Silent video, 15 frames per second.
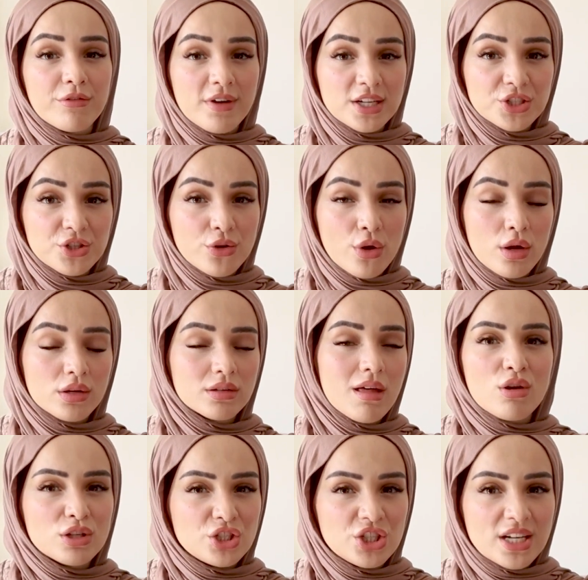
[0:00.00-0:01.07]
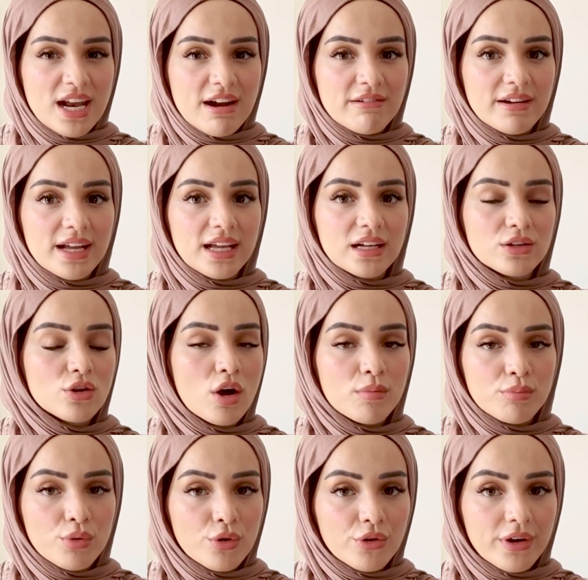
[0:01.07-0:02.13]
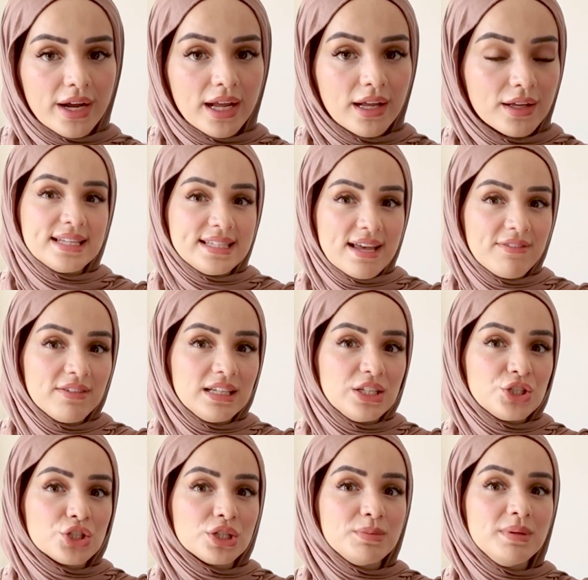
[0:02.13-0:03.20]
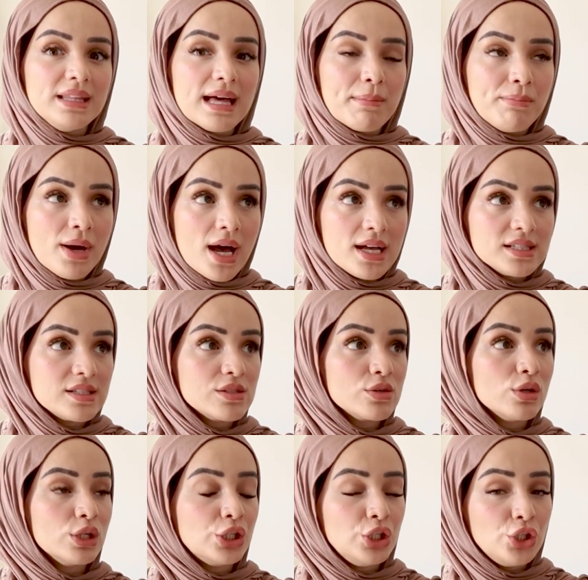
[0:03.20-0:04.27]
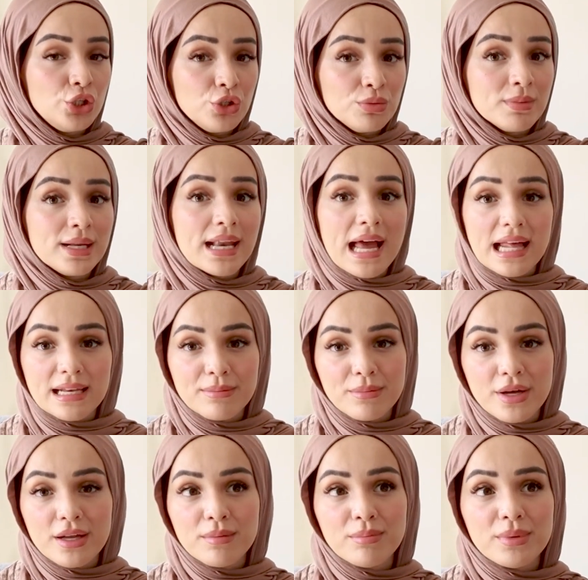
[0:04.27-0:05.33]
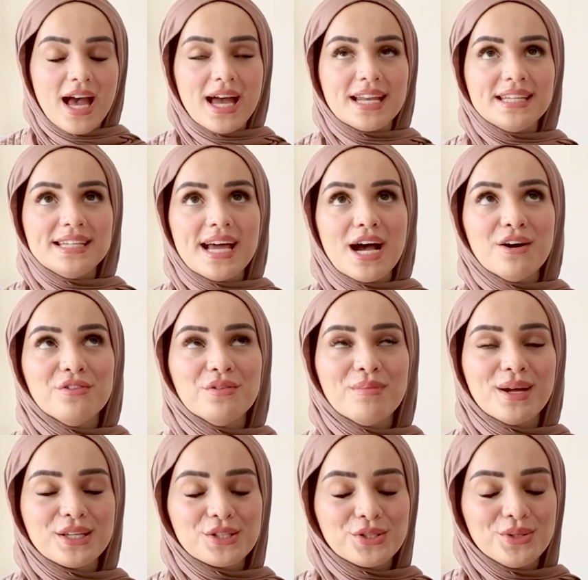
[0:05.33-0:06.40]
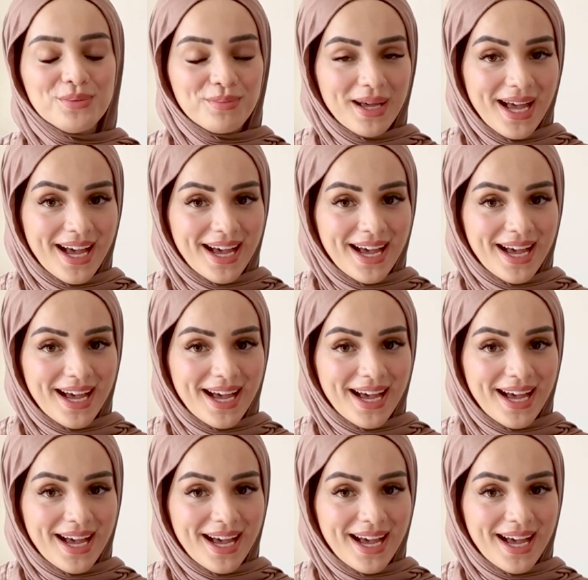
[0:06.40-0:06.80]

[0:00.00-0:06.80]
professional, not generic, not boring. There definitely should be that personal human element. And now for my super